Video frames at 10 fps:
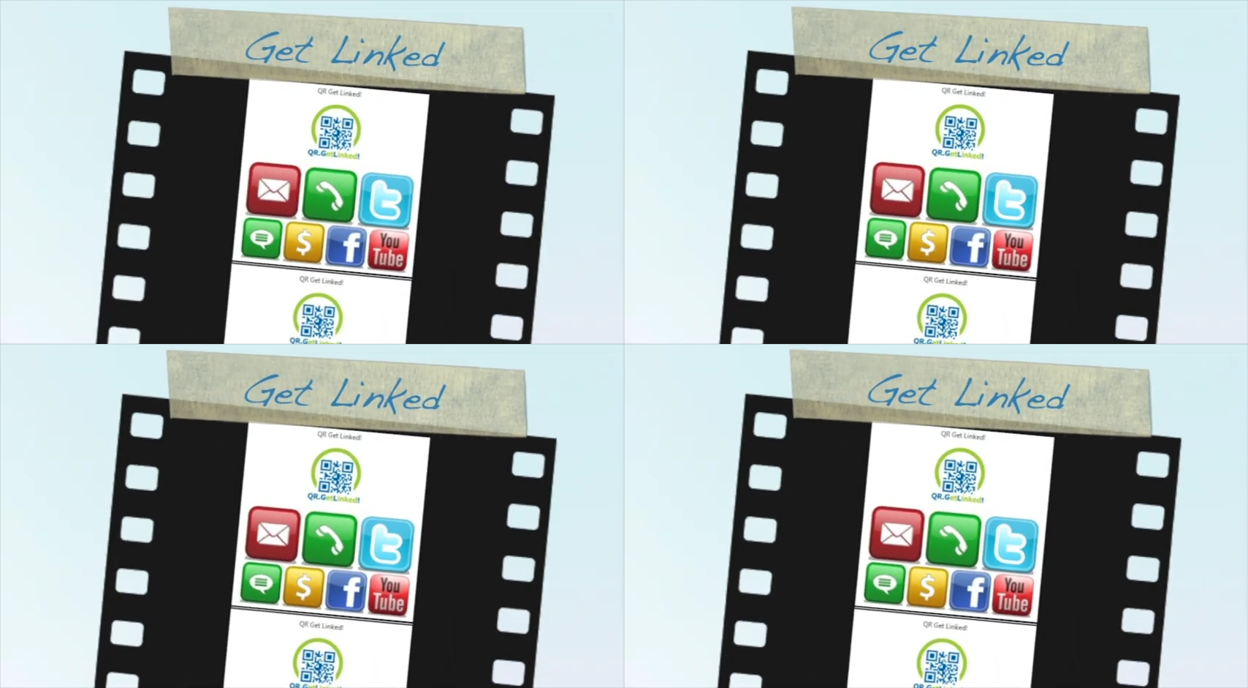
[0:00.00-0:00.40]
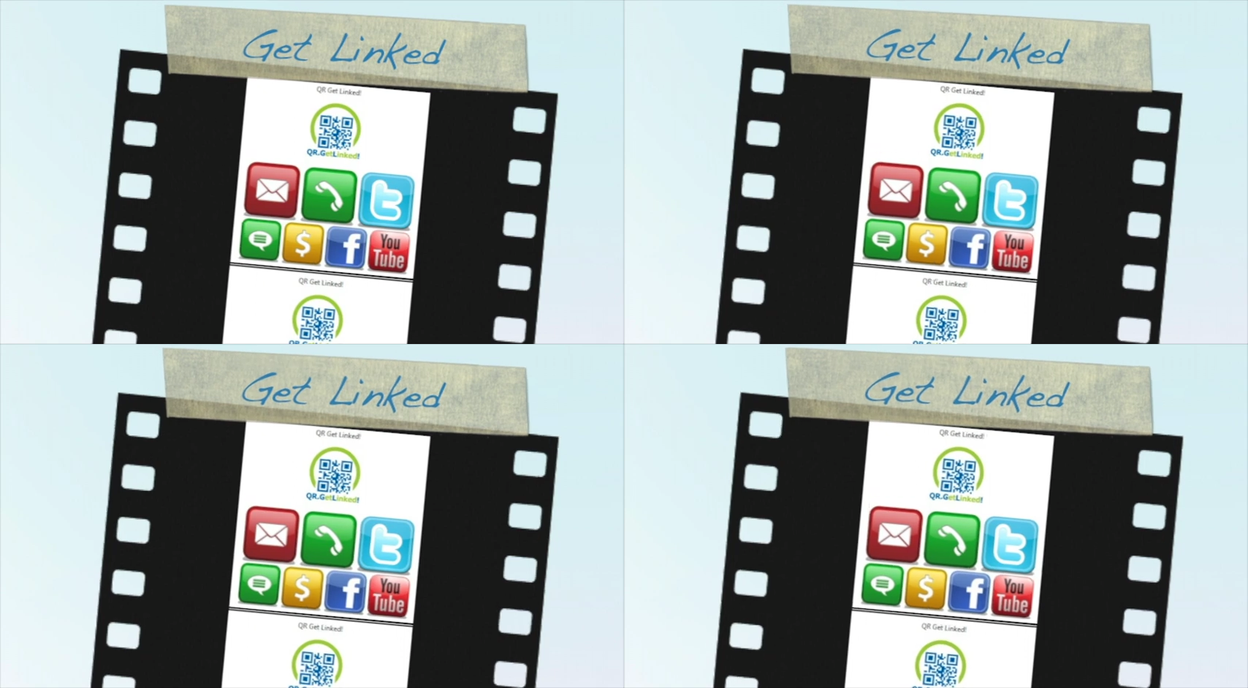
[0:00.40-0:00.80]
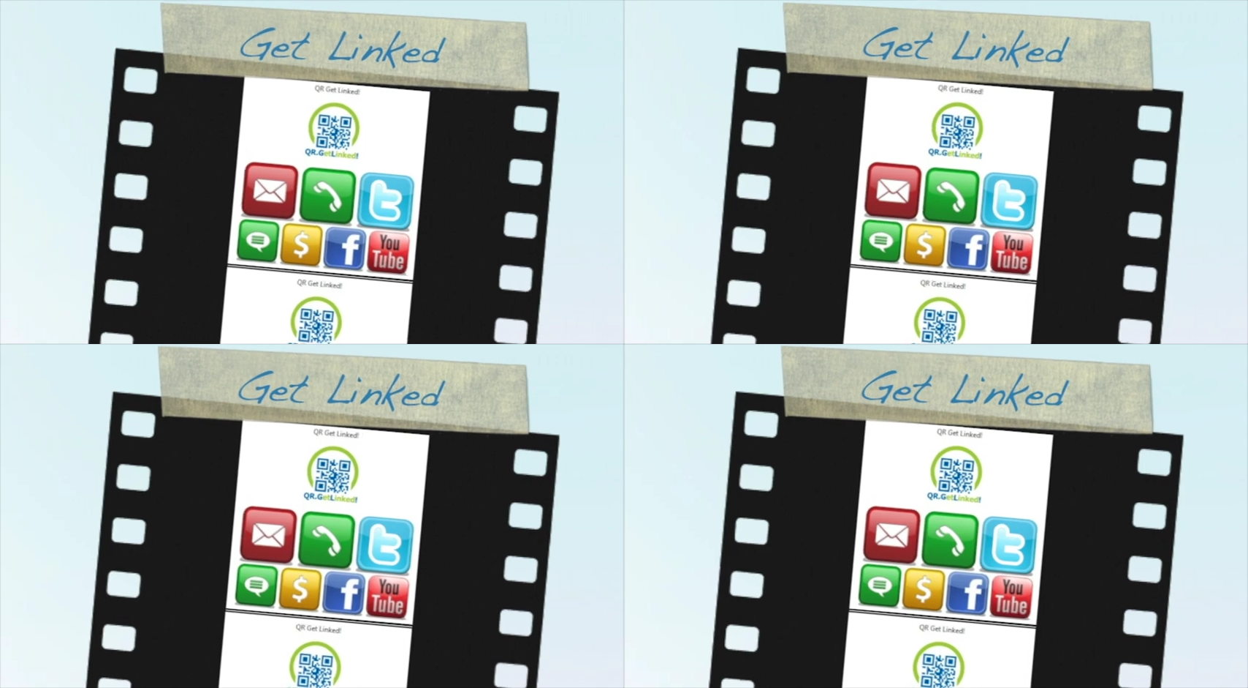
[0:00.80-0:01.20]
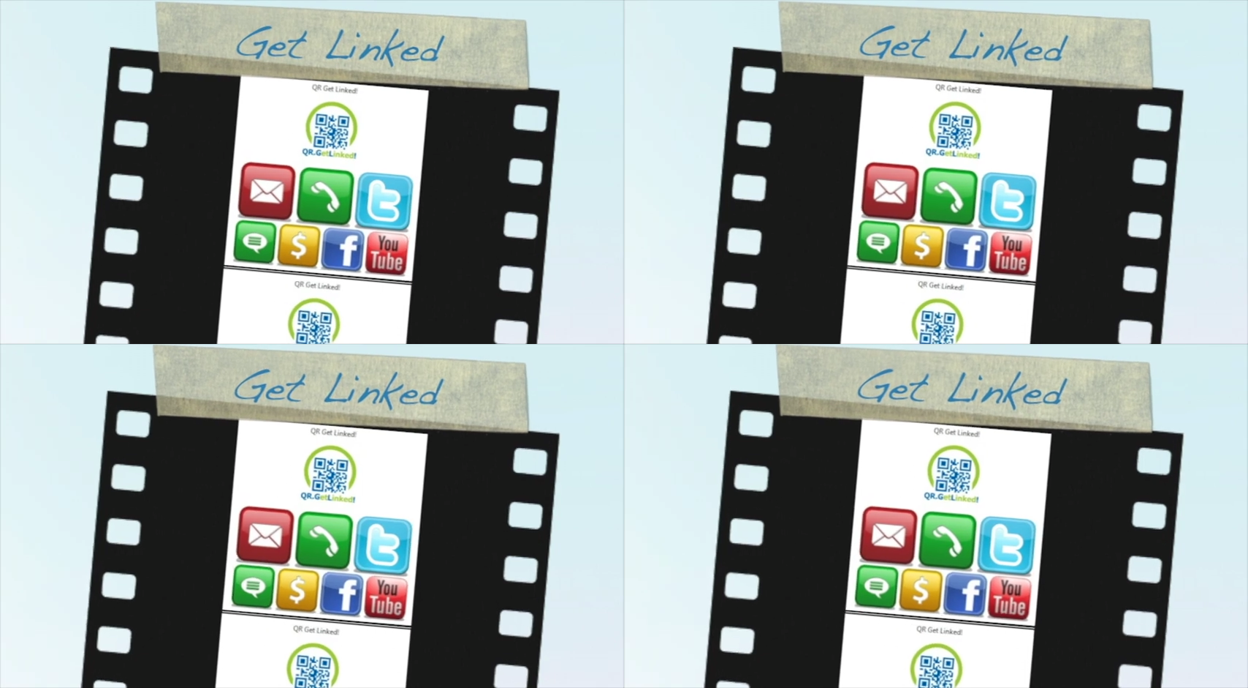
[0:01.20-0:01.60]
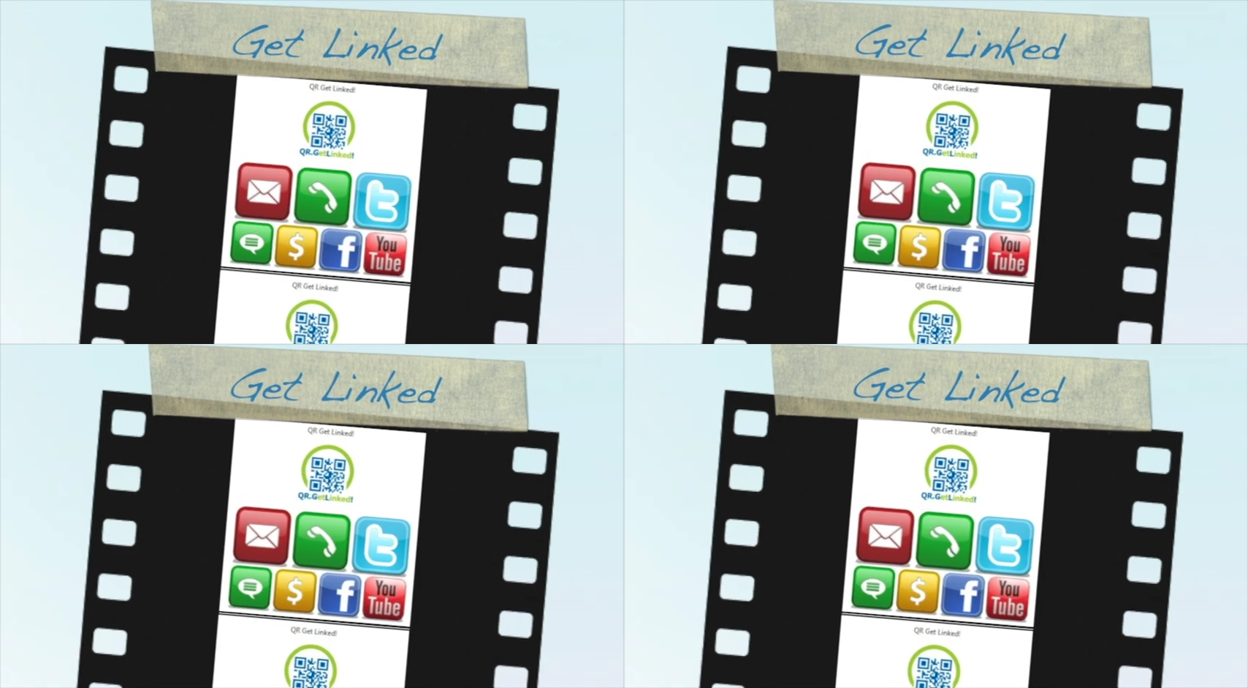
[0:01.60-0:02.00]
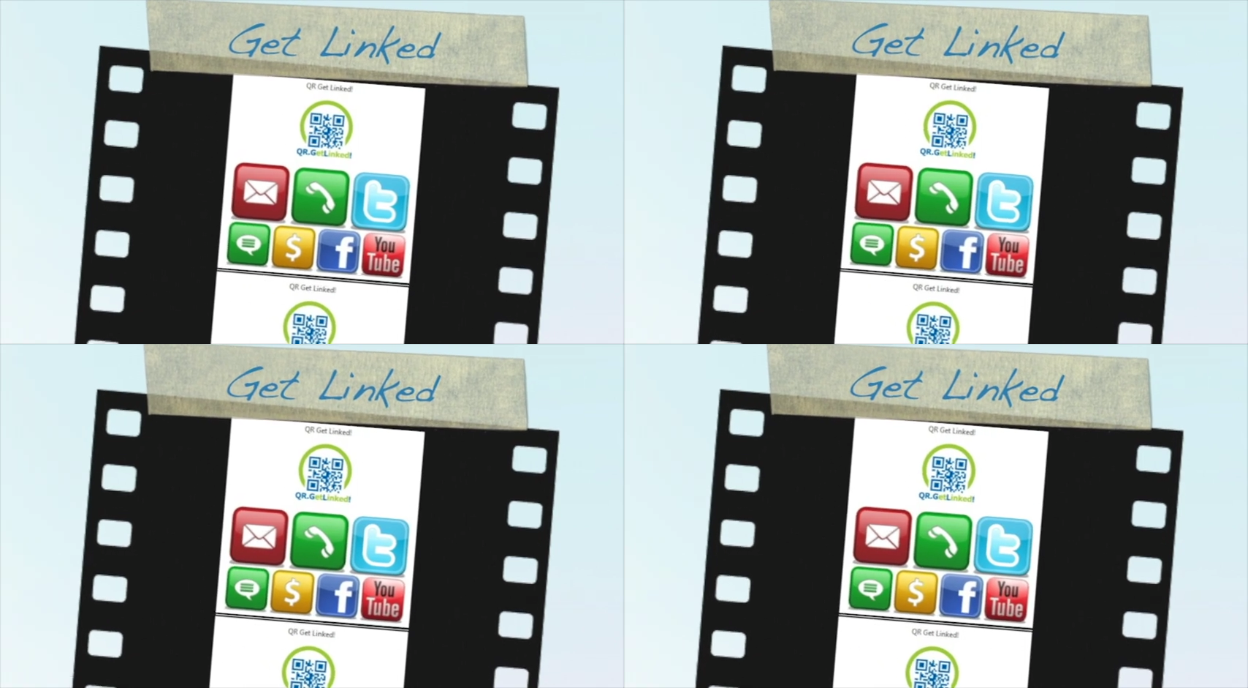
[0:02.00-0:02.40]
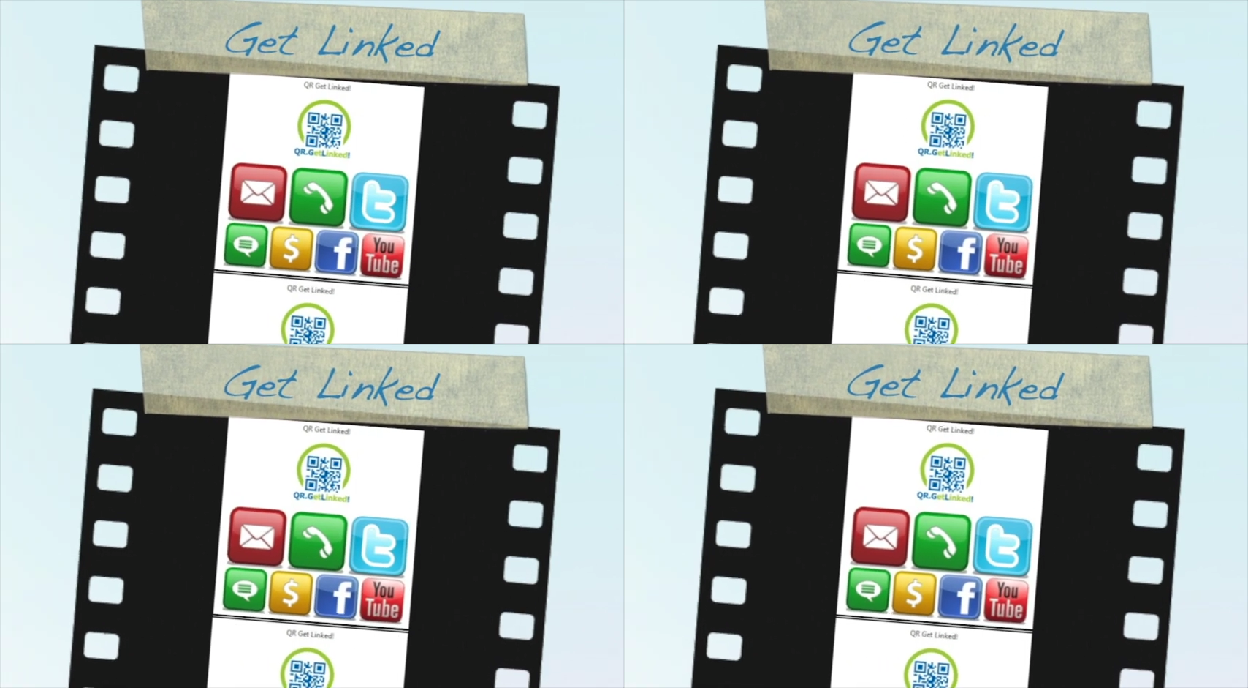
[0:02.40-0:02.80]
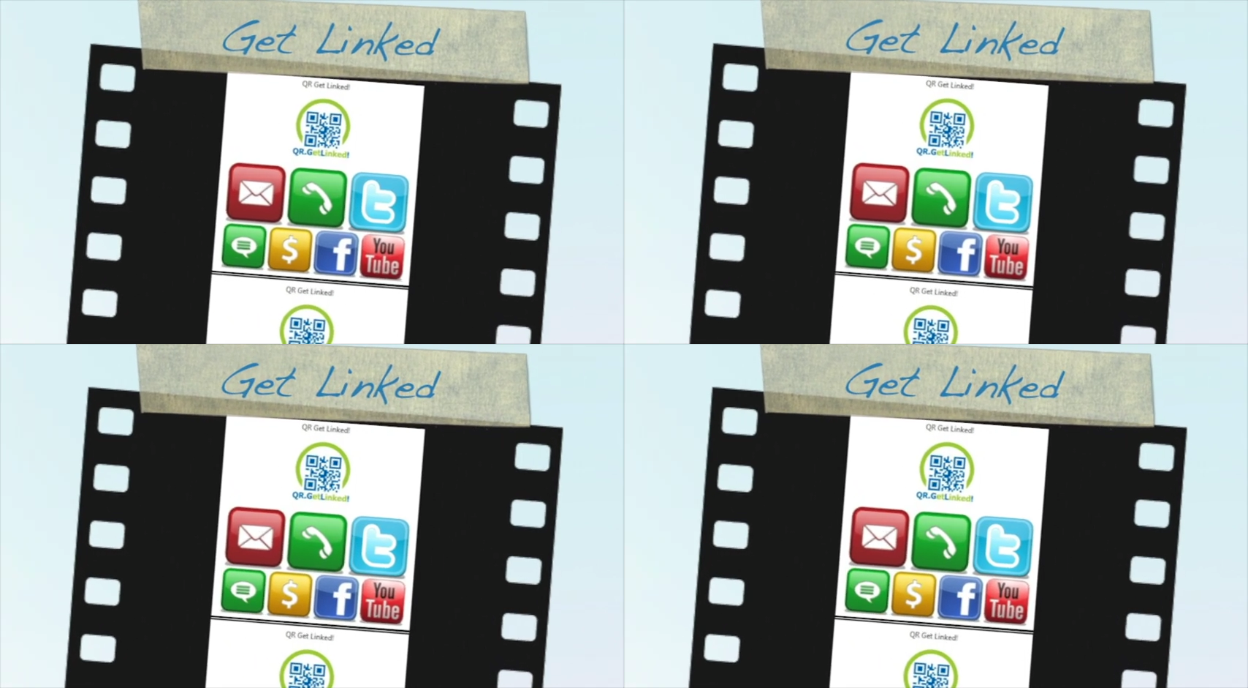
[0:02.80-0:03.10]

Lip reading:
No face is visible, so there are no lips to read.